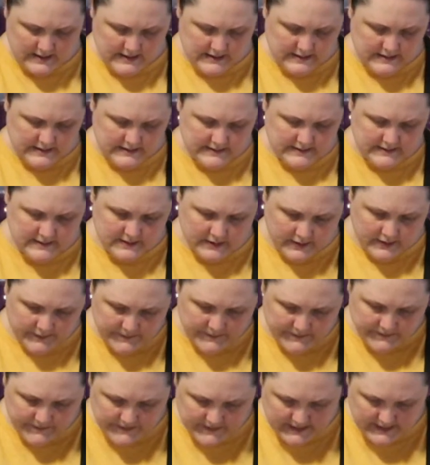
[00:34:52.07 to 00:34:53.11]
So,
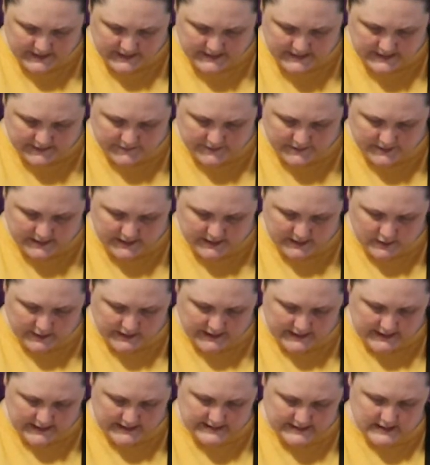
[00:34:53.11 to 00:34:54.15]
definitely a lot
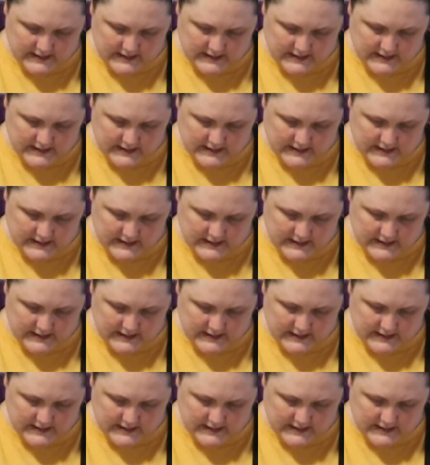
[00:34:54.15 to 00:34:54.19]
easier.